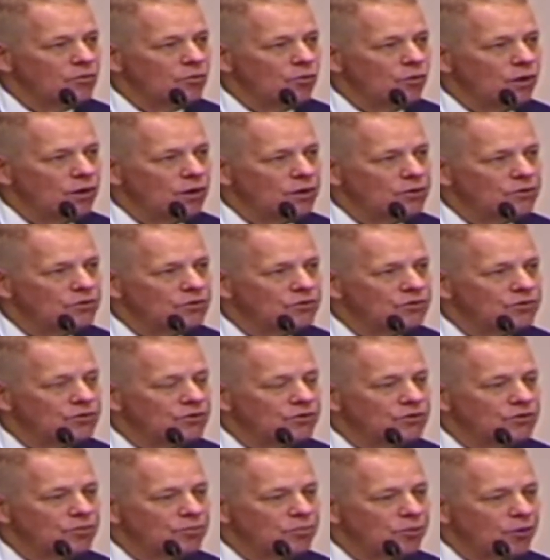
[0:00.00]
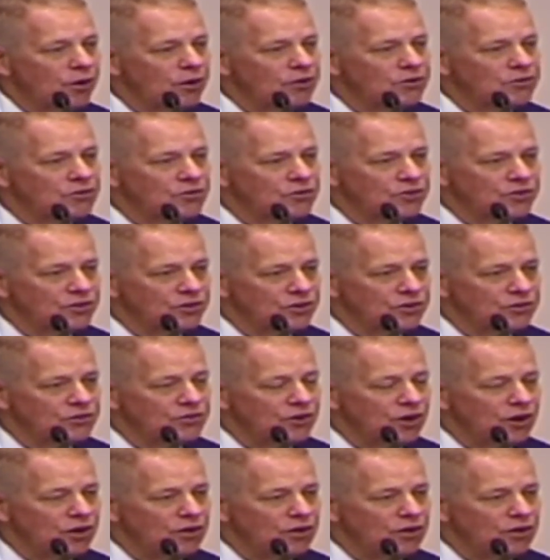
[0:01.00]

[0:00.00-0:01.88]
was the preciousness